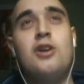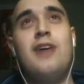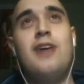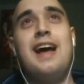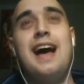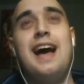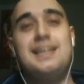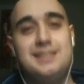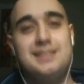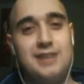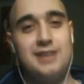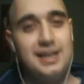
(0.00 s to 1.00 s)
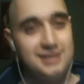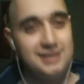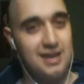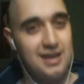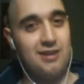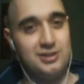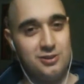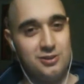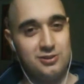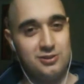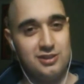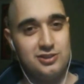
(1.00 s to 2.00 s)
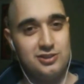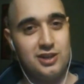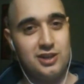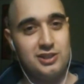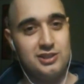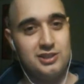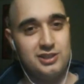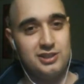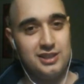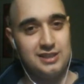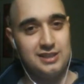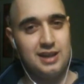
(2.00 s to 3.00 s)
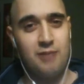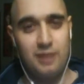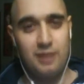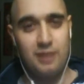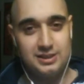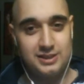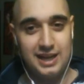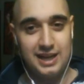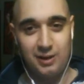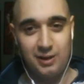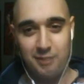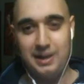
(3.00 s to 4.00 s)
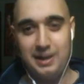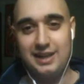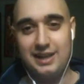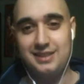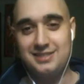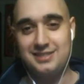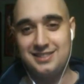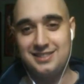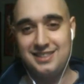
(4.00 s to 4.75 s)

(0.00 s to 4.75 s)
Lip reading: No. I asked, is there a social construction to this? I want to get your opinions.